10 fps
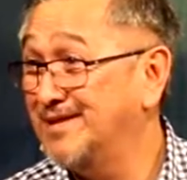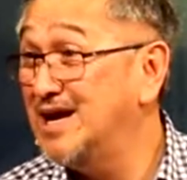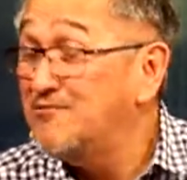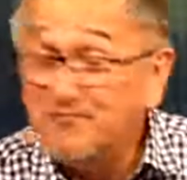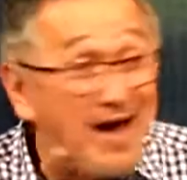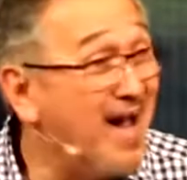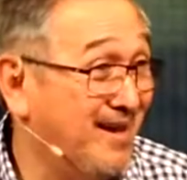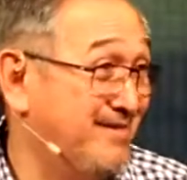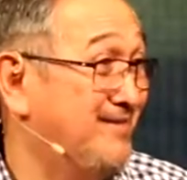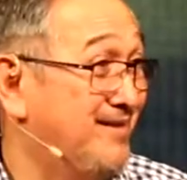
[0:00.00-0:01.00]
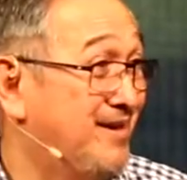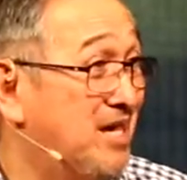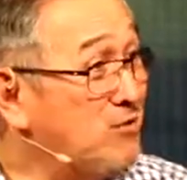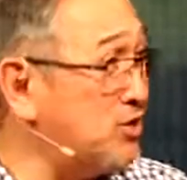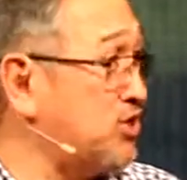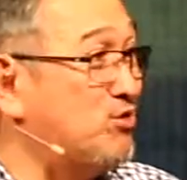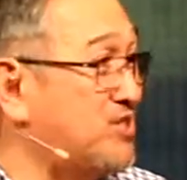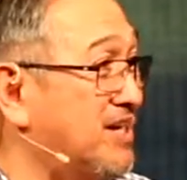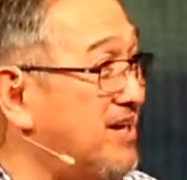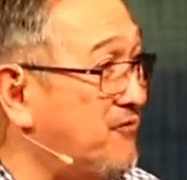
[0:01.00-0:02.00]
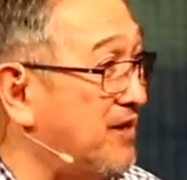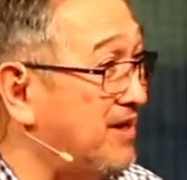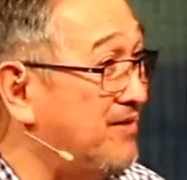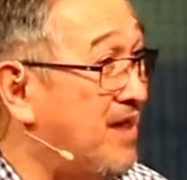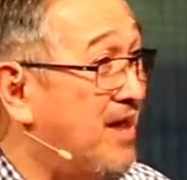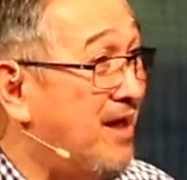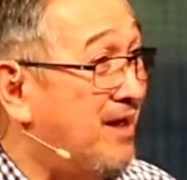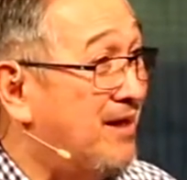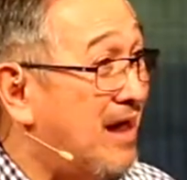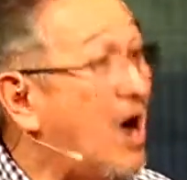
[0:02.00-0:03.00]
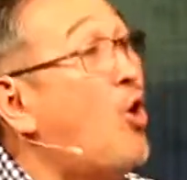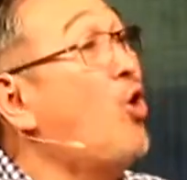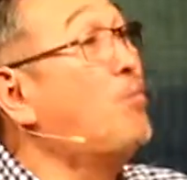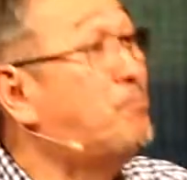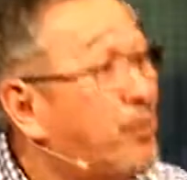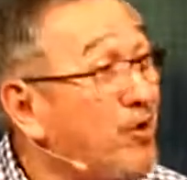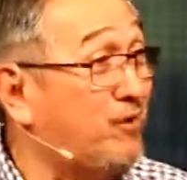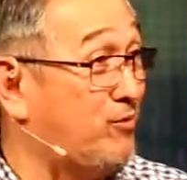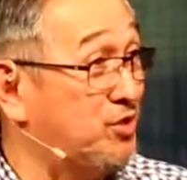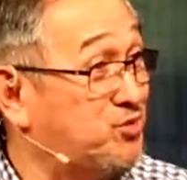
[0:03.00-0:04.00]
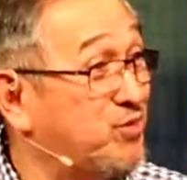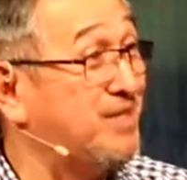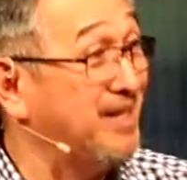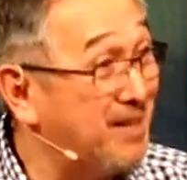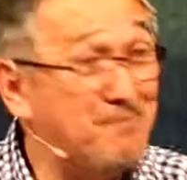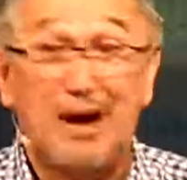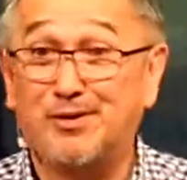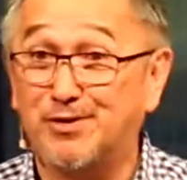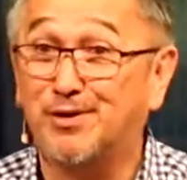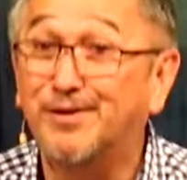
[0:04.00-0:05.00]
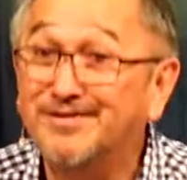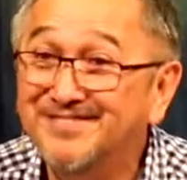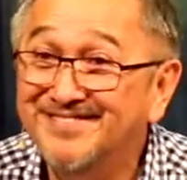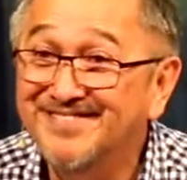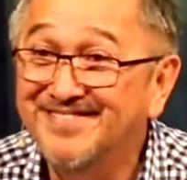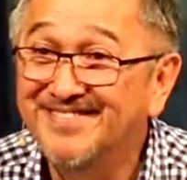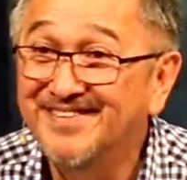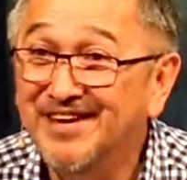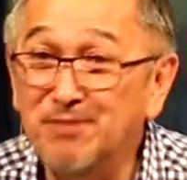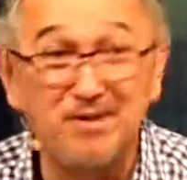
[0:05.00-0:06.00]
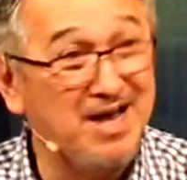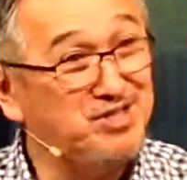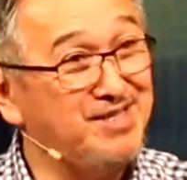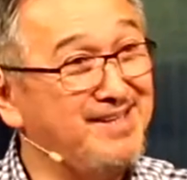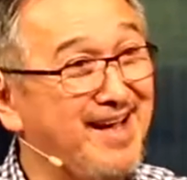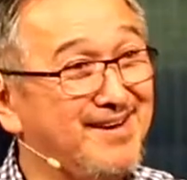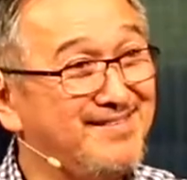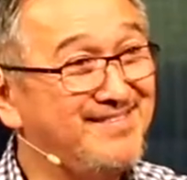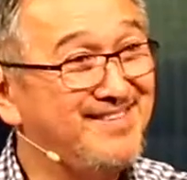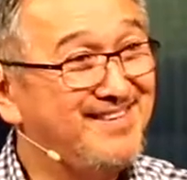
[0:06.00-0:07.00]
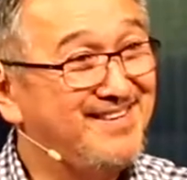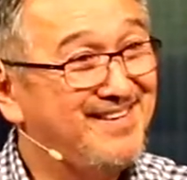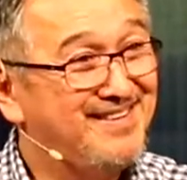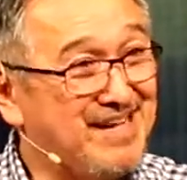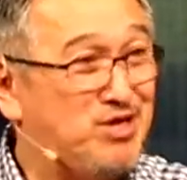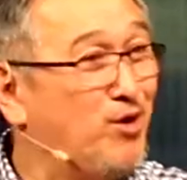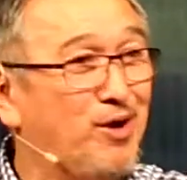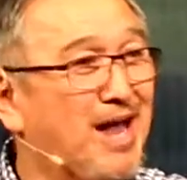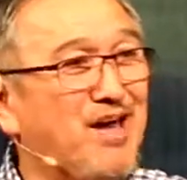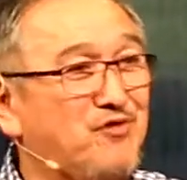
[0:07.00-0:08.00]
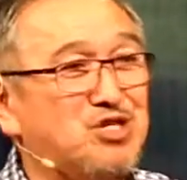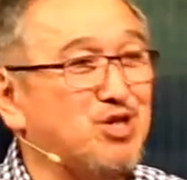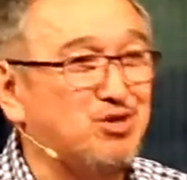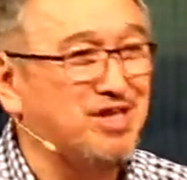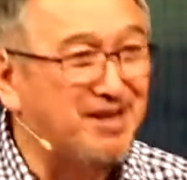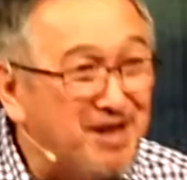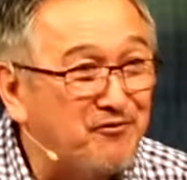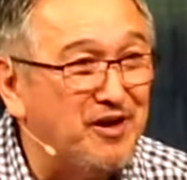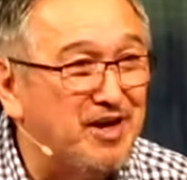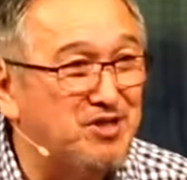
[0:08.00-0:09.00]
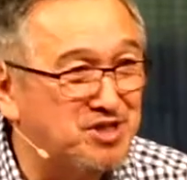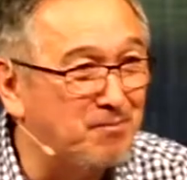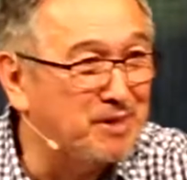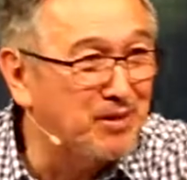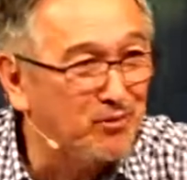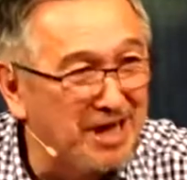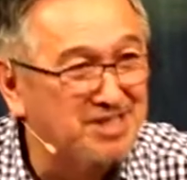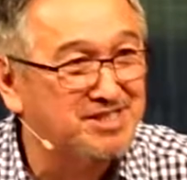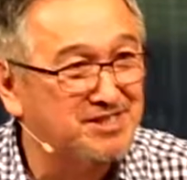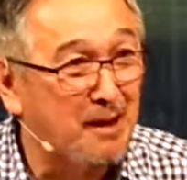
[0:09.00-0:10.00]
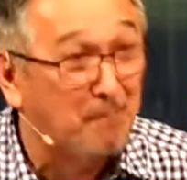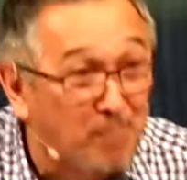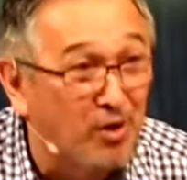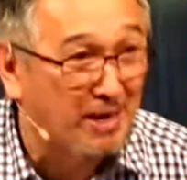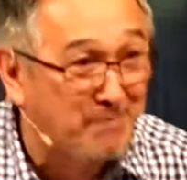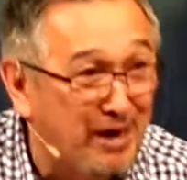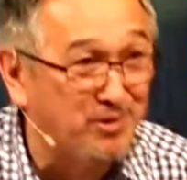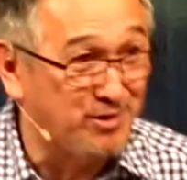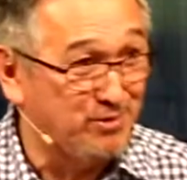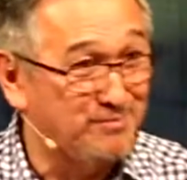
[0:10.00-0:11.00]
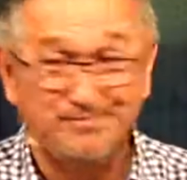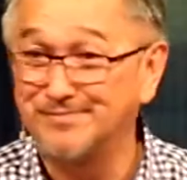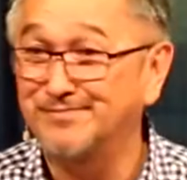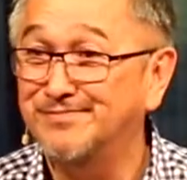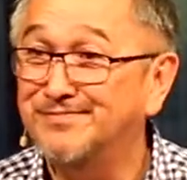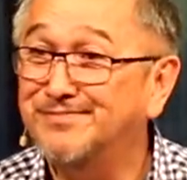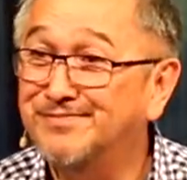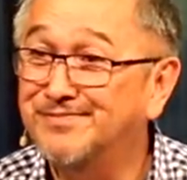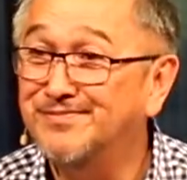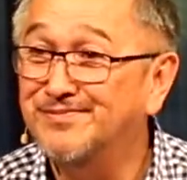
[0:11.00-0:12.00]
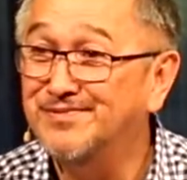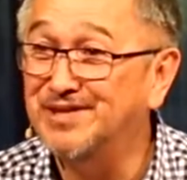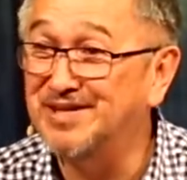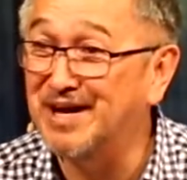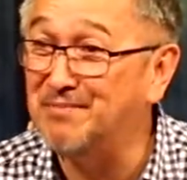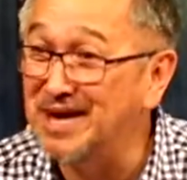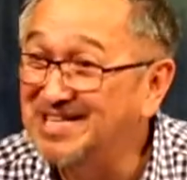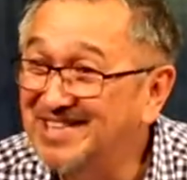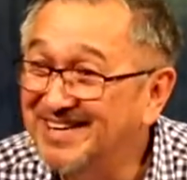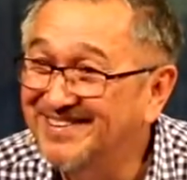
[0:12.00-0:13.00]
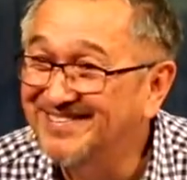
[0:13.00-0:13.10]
In fact, it was so significant, a whole book was written about her. Imagine that. That your life is so significant, somebody writes a book about you. Isn't that amazing?